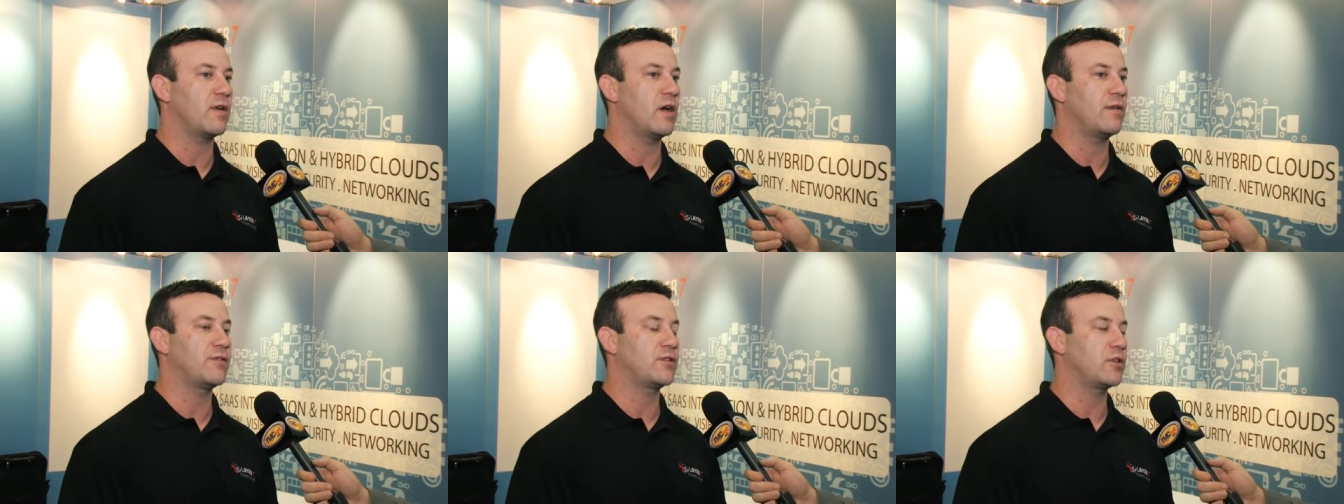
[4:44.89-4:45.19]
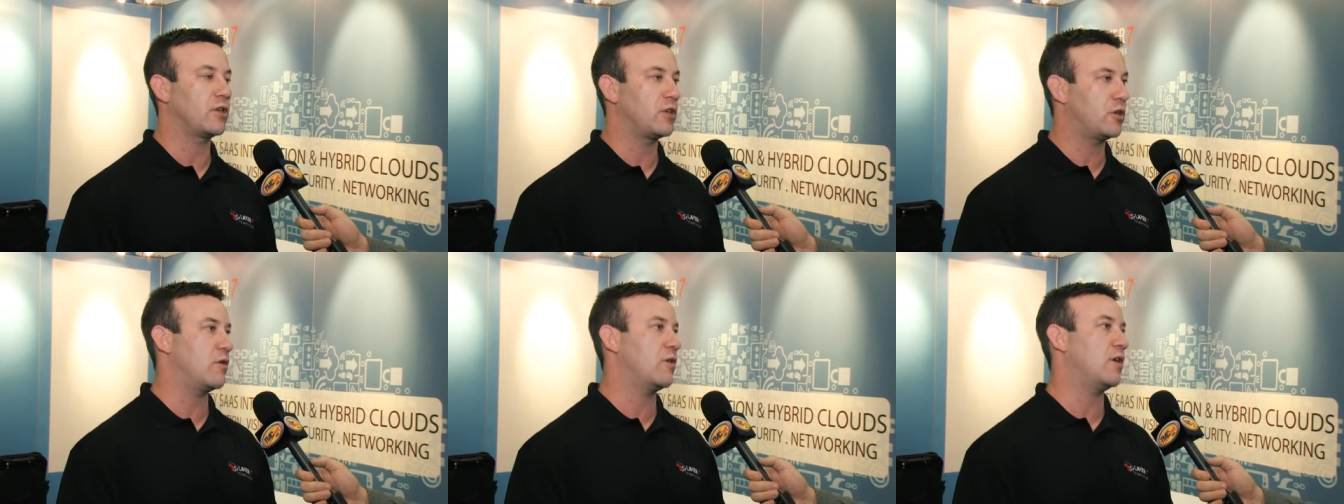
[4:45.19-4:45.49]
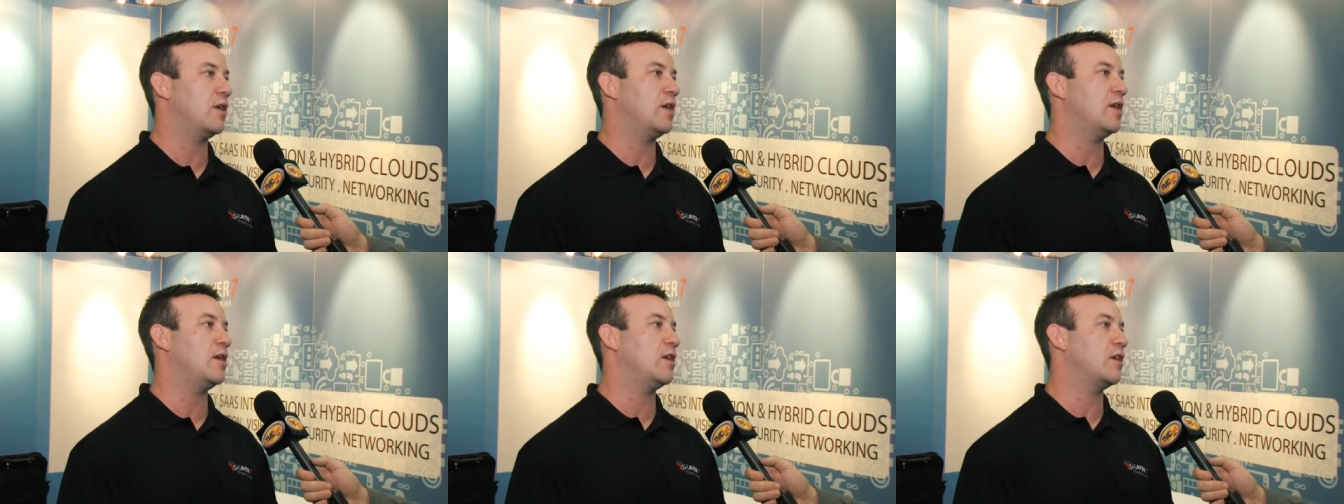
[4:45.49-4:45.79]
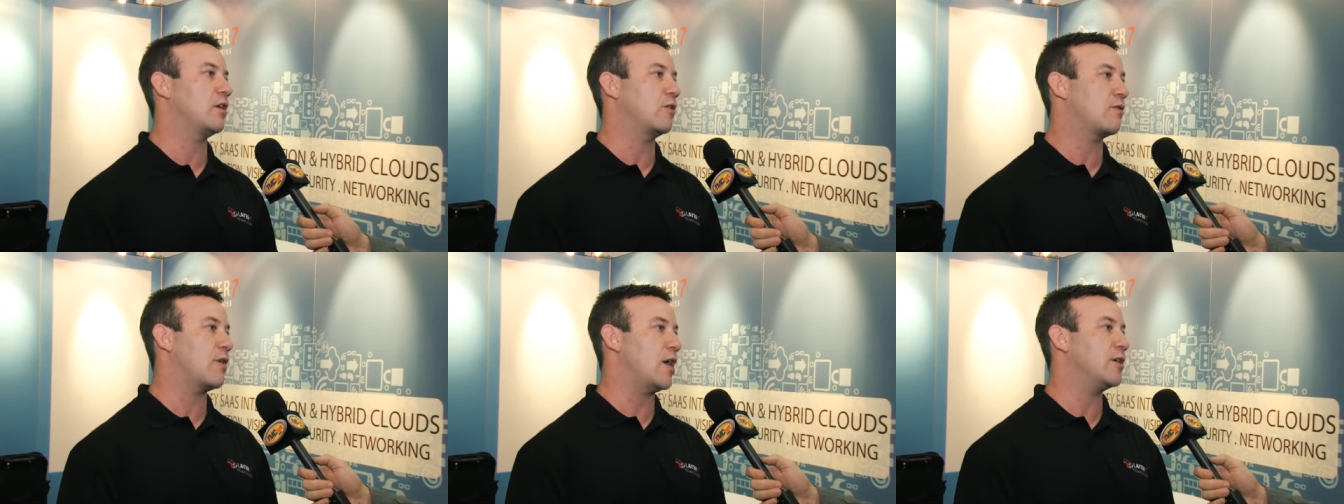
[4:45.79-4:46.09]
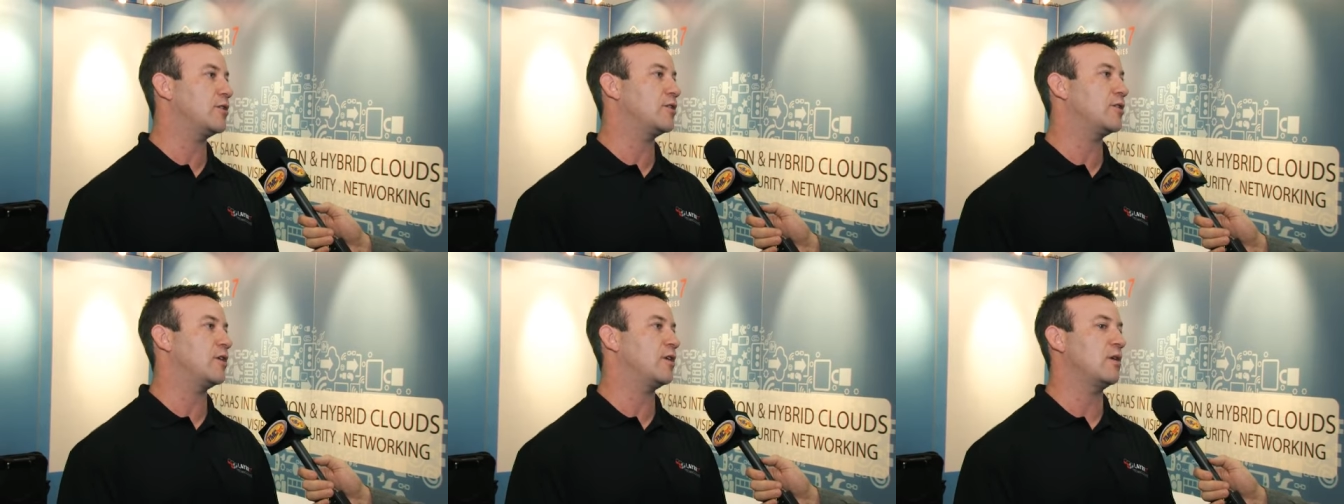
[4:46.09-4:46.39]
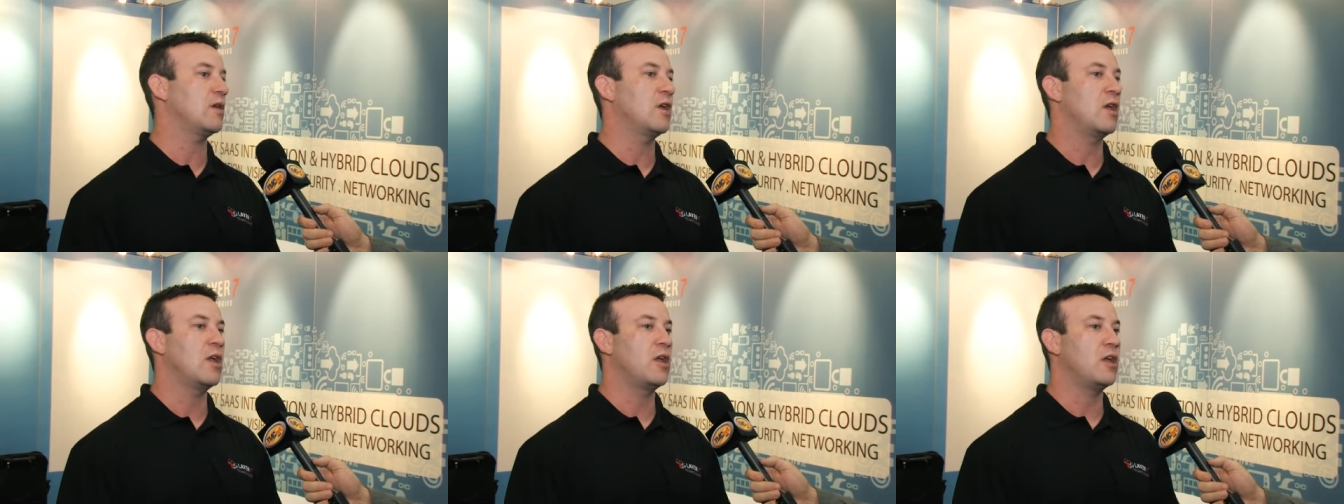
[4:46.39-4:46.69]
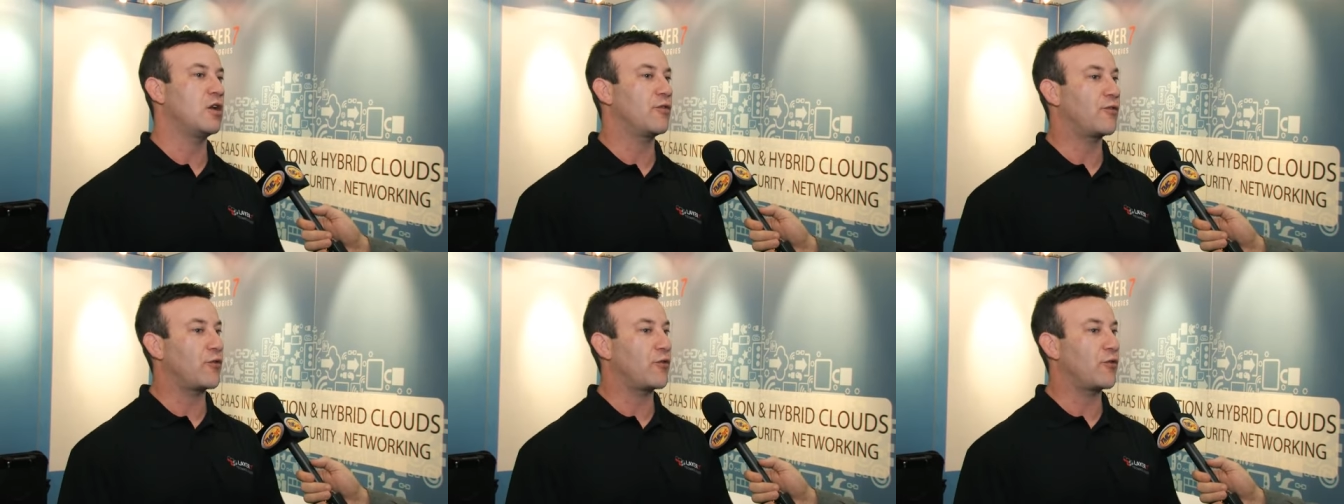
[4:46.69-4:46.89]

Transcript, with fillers: of security and integration you know,